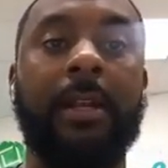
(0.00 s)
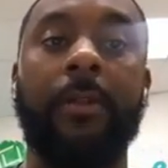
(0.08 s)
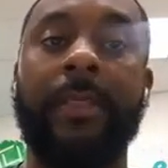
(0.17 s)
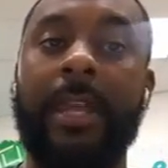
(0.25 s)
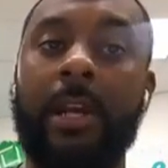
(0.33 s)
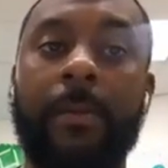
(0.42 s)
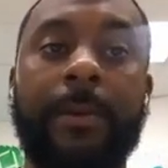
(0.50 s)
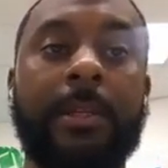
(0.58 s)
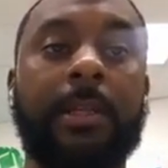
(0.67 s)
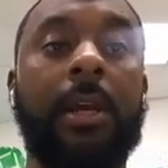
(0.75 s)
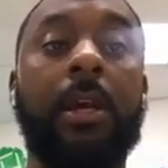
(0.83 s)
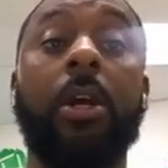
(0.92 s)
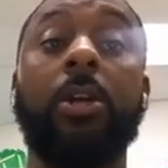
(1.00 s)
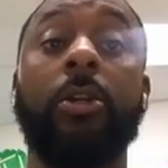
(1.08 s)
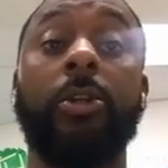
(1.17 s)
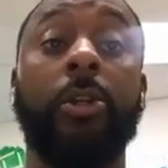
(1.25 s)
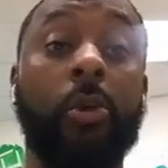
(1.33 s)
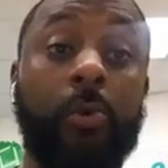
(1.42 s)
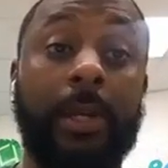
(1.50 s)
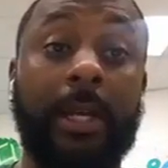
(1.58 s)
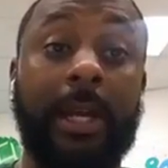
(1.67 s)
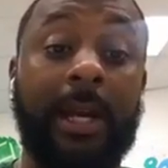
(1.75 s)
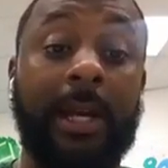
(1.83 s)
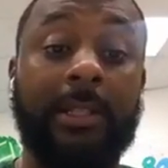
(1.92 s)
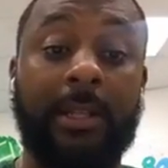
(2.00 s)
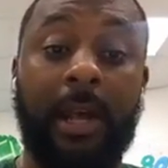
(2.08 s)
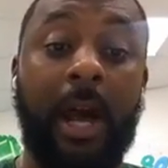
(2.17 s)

a therapist, do it, guys.